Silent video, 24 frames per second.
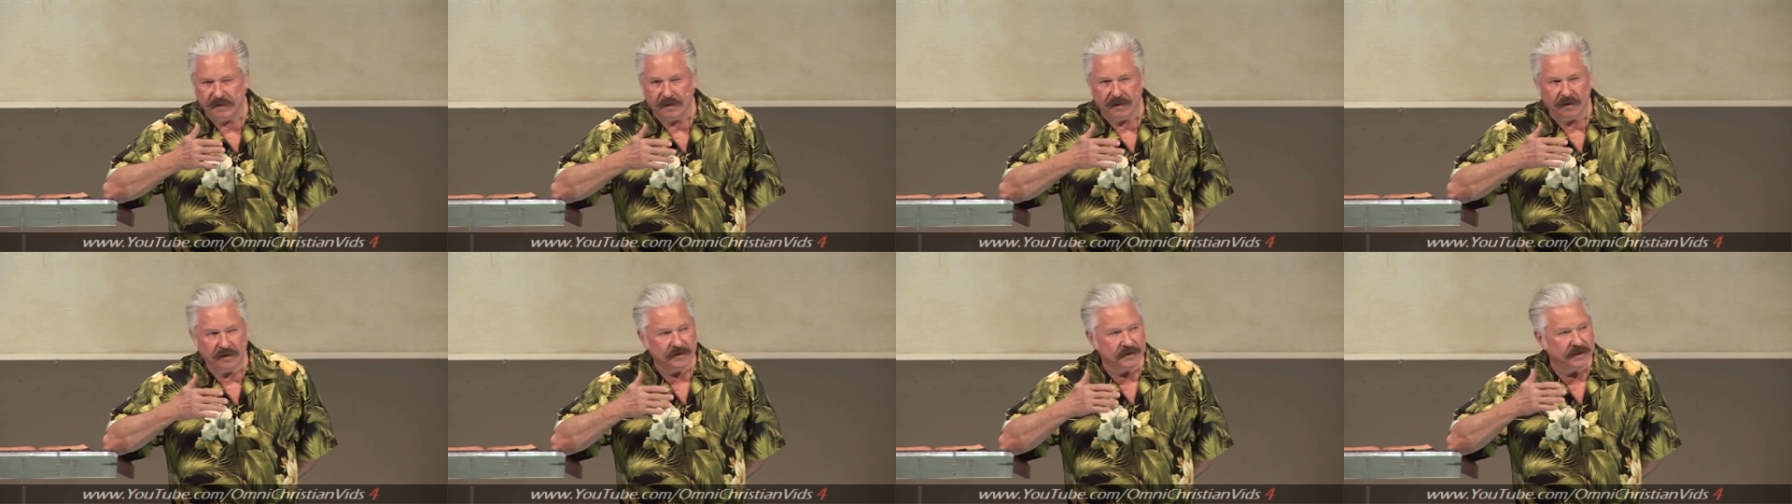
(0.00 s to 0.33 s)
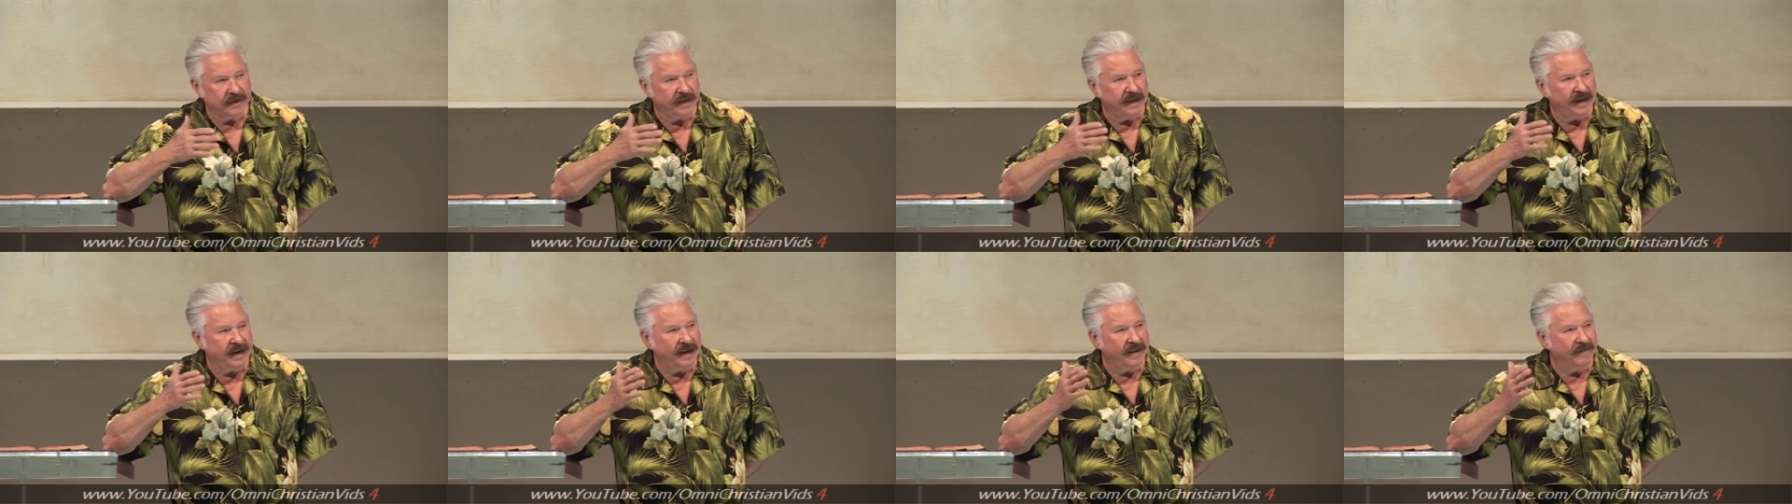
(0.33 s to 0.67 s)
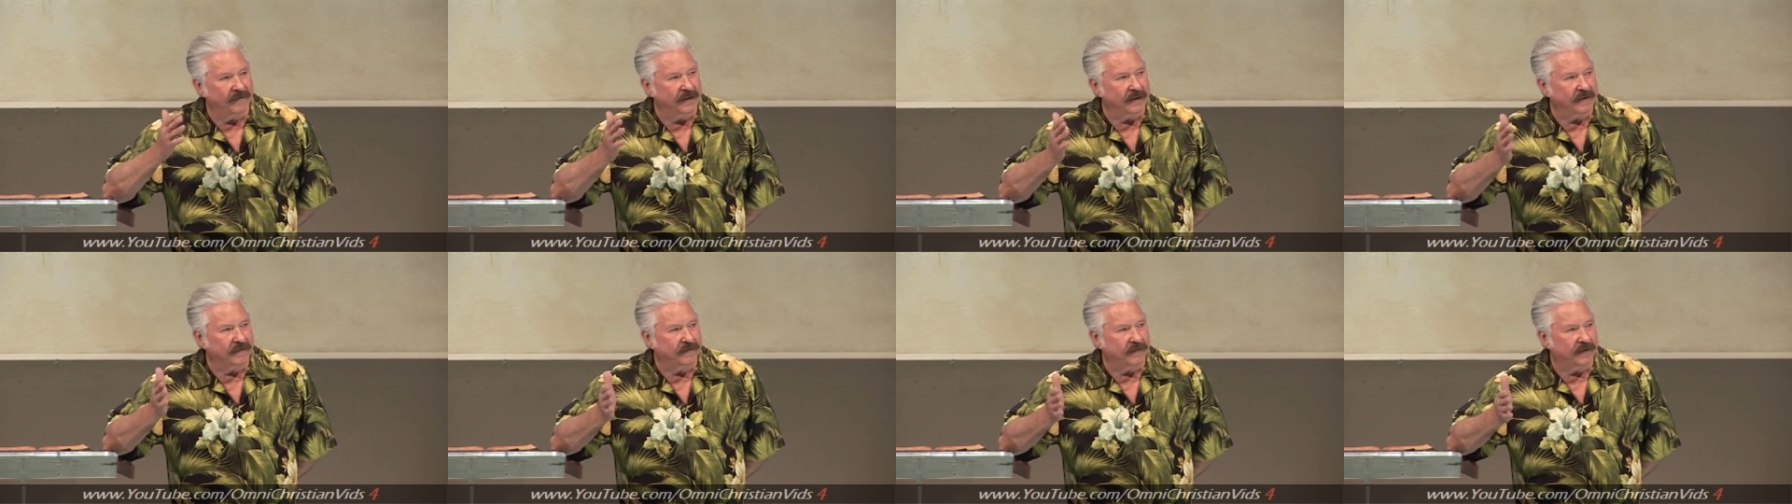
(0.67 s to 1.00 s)
because they
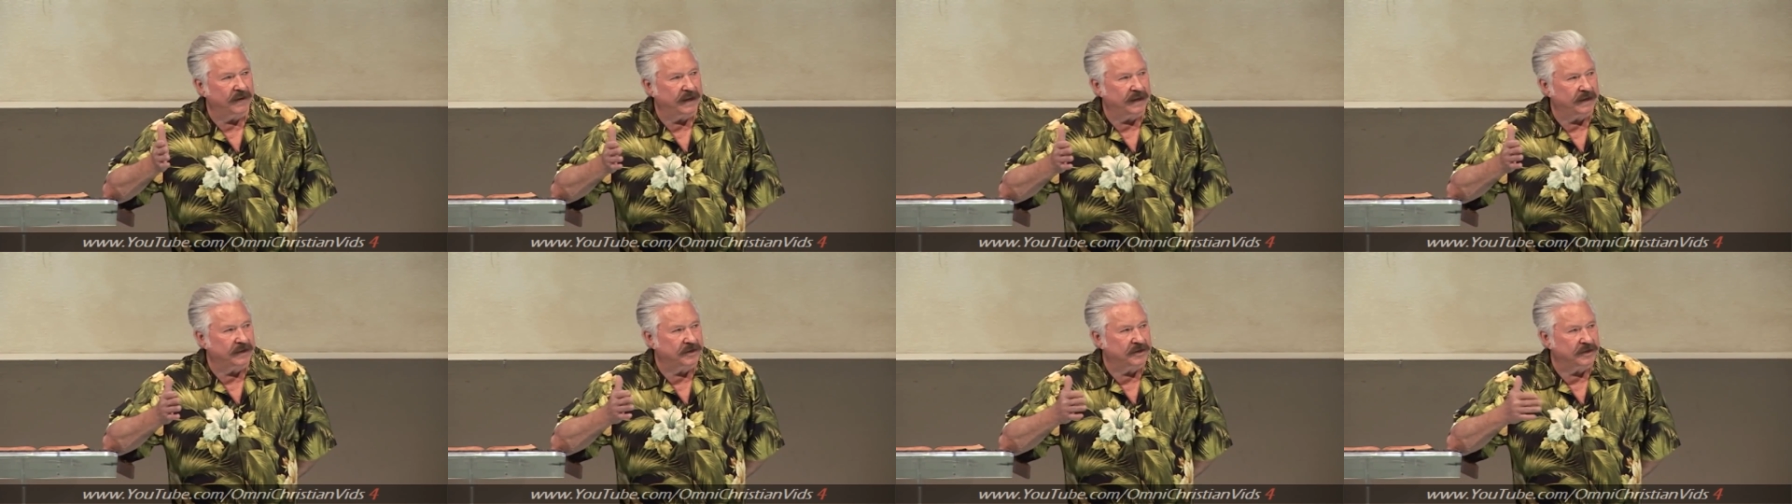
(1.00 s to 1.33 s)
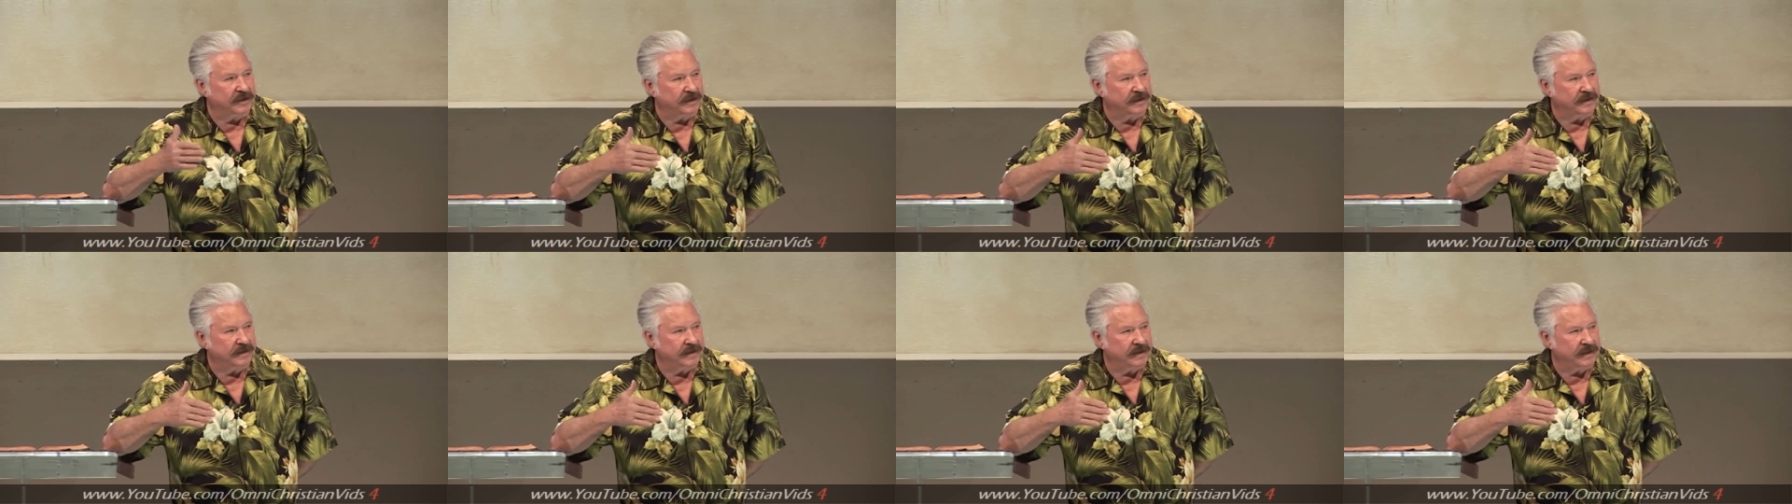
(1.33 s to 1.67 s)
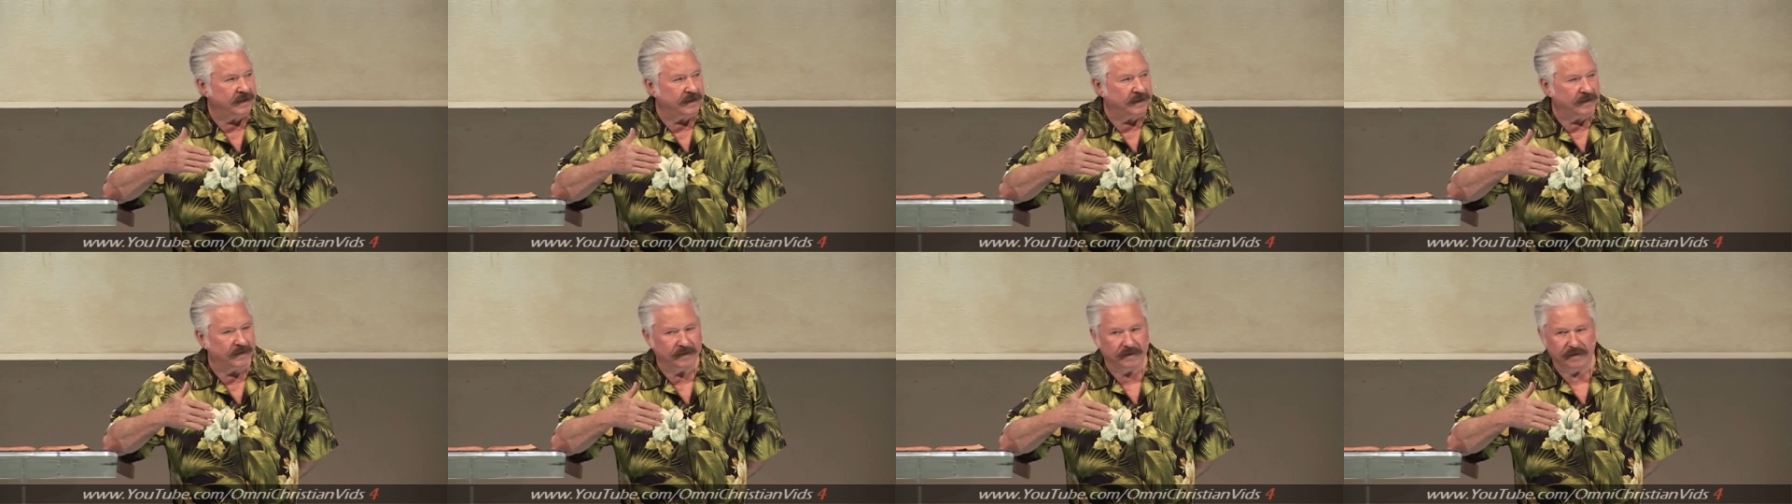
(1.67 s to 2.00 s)
have inflection
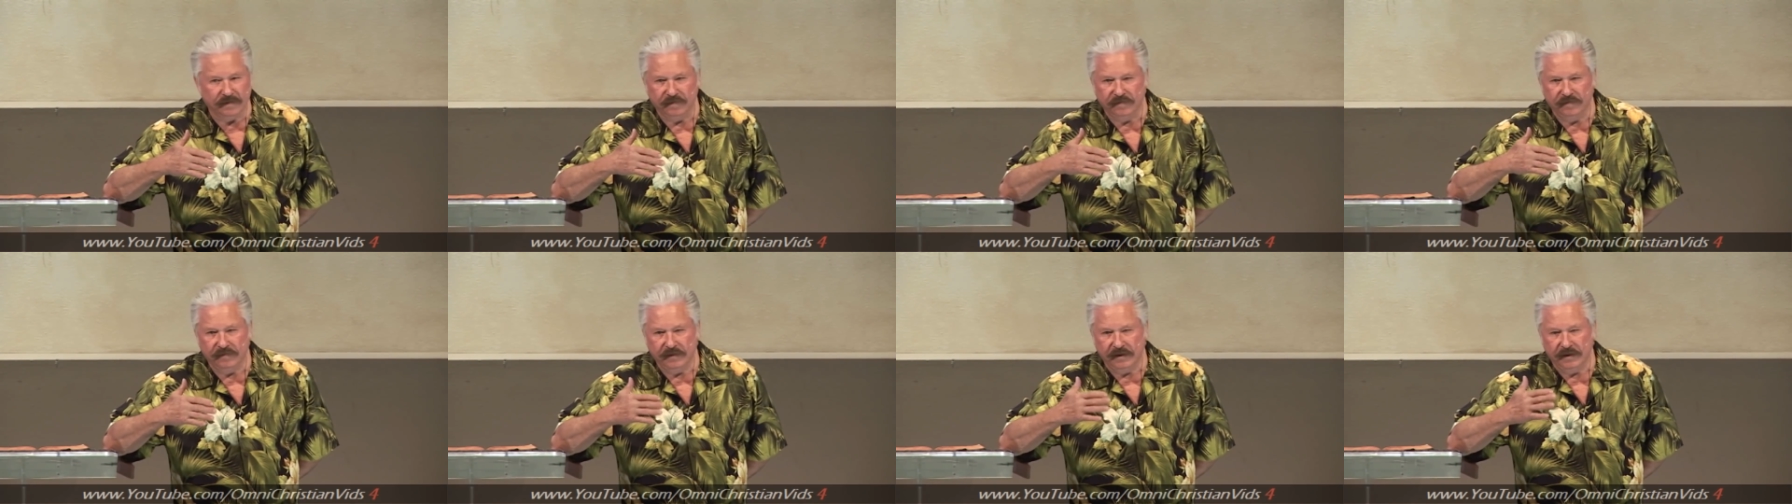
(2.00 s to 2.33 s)
in the